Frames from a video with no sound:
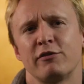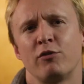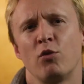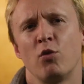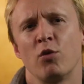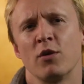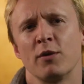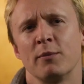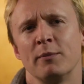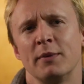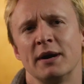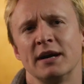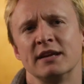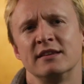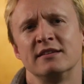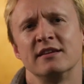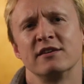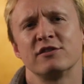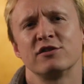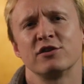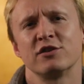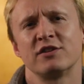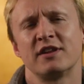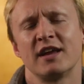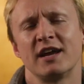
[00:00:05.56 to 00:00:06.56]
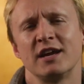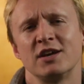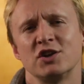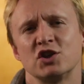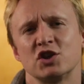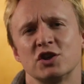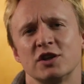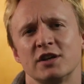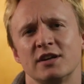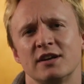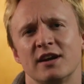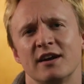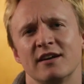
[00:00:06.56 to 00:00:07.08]
For my
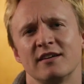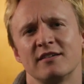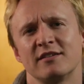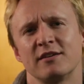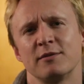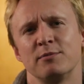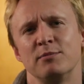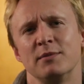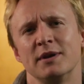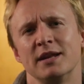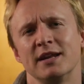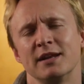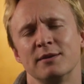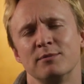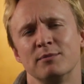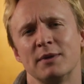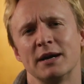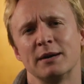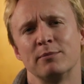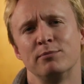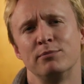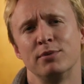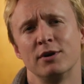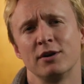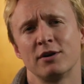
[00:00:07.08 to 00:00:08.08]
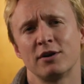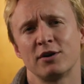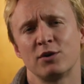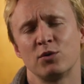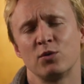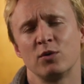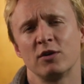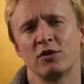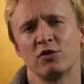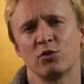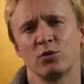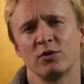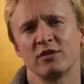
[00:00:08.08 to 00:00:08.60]
dissertation, I submitted my book,
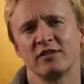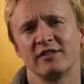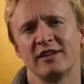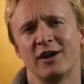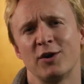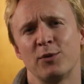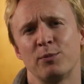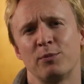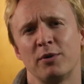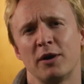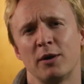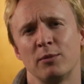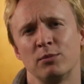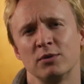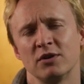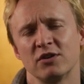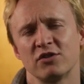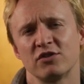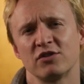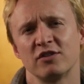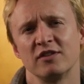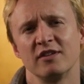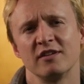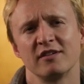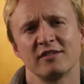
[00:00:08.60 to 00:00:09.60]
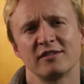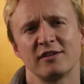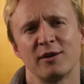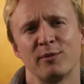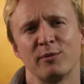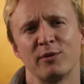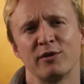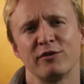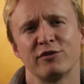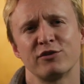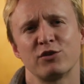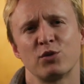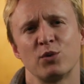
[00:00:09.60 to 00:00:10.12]
which was now published in the
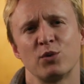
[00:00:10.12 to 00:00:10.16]
summer of